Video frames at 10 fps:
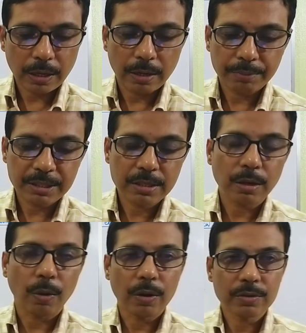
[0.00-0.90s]
up his
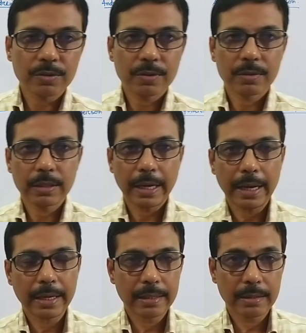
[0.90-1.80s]
claws
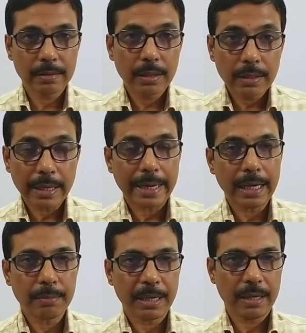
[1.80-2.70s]
and the
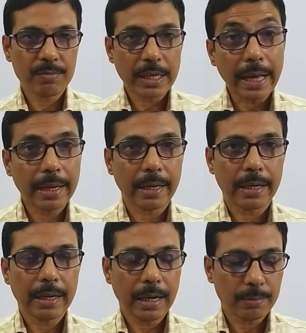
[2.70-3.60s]
cat becomes angry
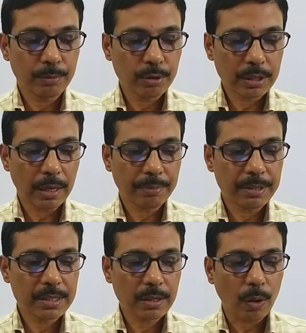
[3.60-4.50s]
and puts up
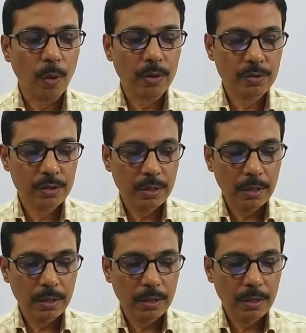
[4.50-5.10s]
his claws